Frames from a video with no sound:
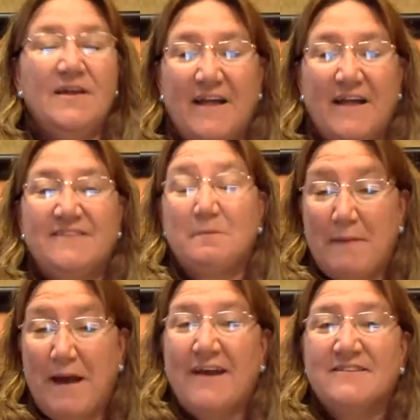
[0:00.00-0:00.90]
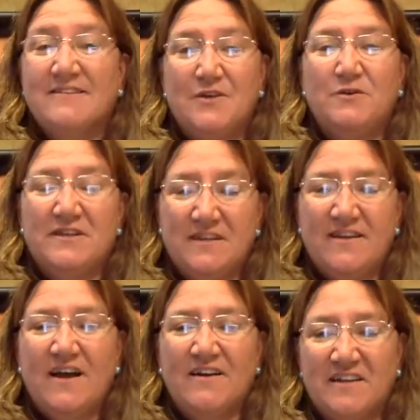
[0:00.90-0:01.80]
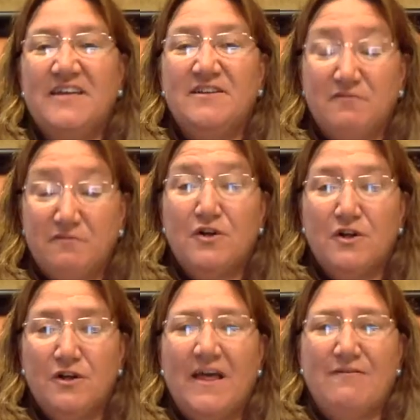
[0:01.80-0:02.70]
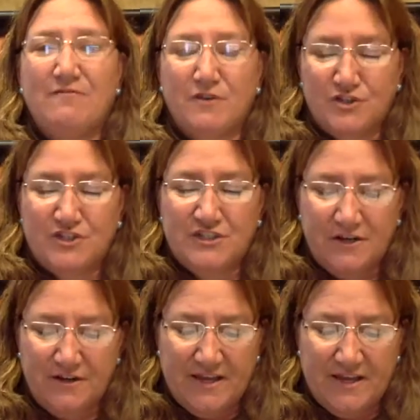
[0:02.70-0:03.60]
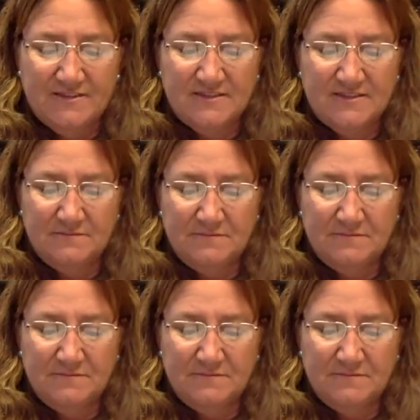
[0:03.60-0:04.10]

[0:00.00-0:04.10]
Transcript: That's the max that you can deduct in full that first year, yes.